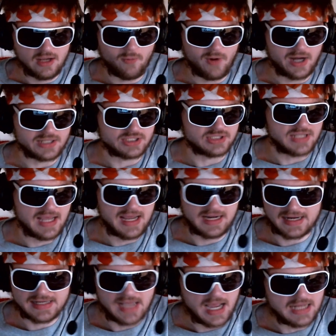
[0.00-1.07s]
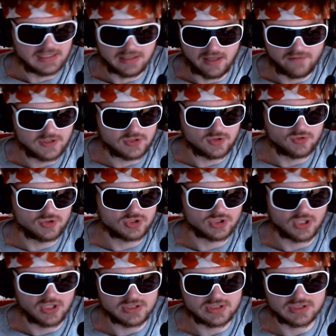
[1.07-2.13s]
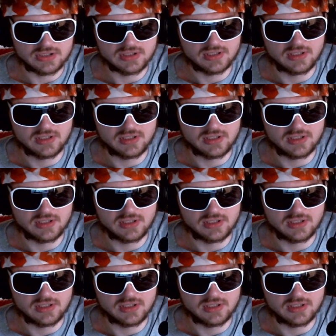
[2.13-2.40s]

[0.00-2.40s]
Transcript: Watch that. Like, I, I love the two shirts.